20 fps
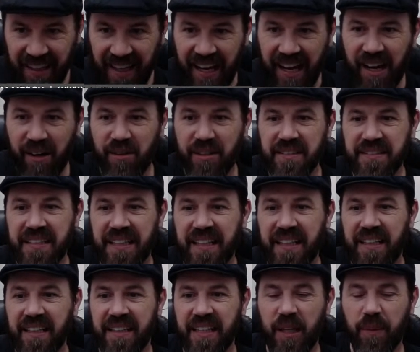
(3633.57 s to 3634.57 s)
Aaron
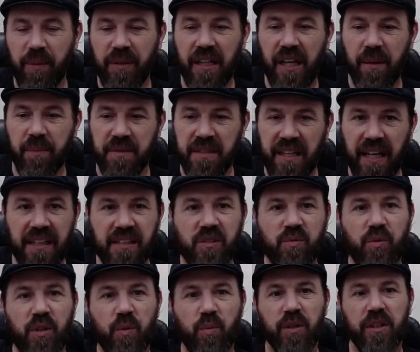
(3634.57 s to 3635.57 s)
T, keep it up. Yes,
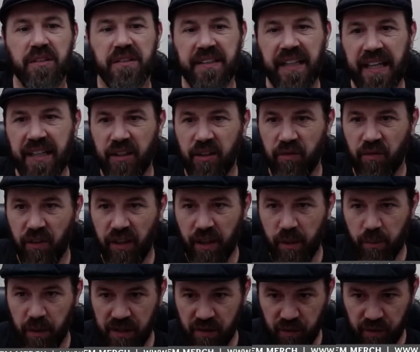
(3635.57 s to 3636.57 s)
we will. Thank you very
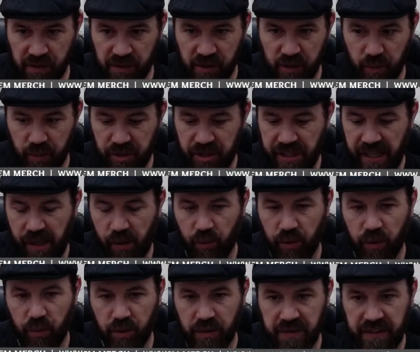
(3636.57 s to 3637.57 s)
much for the super chat.
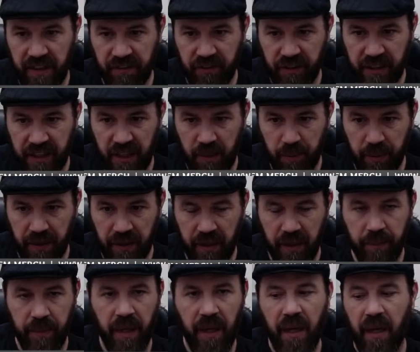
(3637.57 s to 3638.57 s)
We will definitely keep it
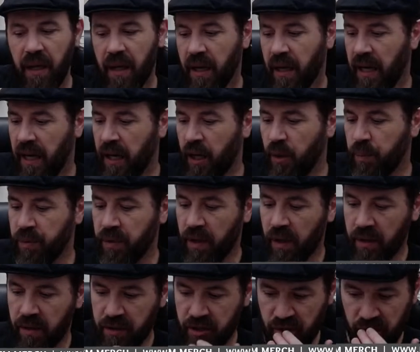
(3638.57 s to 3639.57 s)
up. I hope you
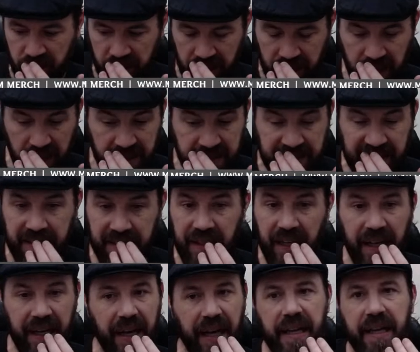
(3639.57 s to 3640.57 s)
all are enjoying the content.
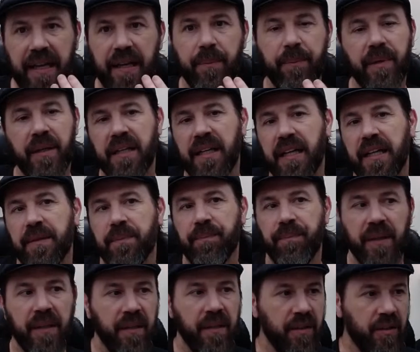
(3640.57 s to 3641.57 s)
I, I am, again,
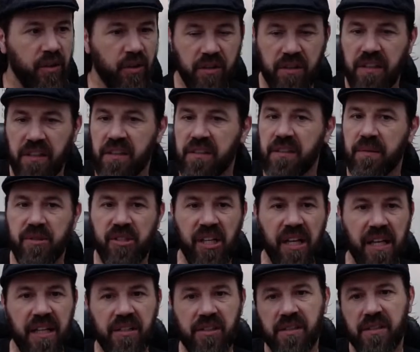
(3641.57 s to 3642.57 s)
you'll see some
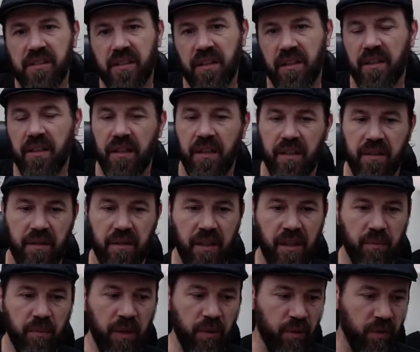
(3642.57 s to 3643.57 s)
changes on, on,
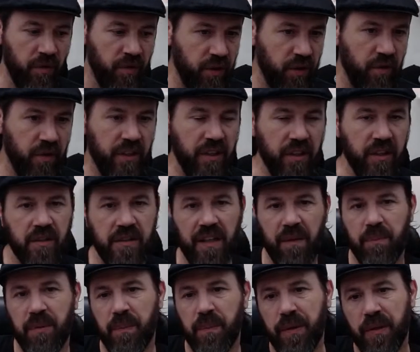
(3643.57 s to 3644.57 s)
on, my review videos.
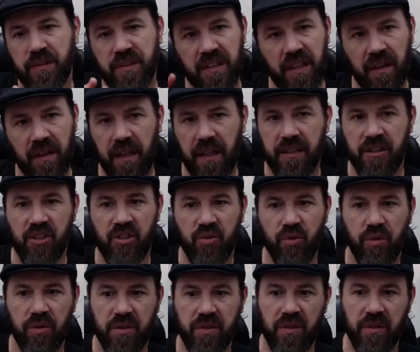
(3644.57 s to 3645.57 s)
I've been posting a lot of
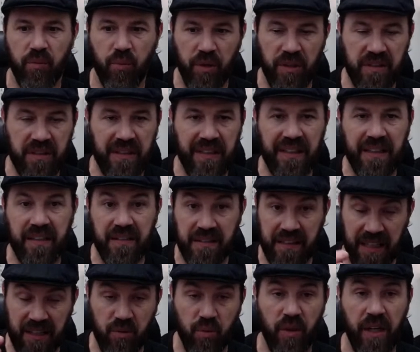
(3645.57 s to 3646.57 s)
shorts recently because
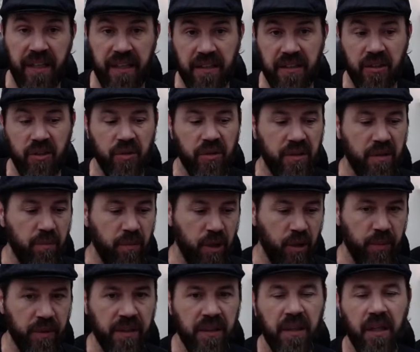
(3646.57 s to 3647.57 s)
that's what I can do at the
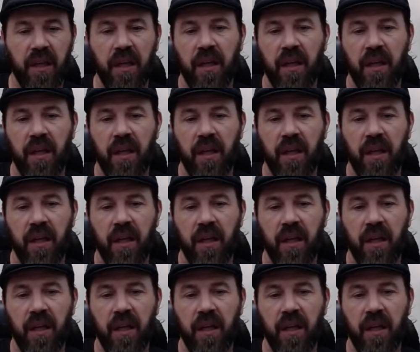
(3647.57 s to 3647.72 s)
moment.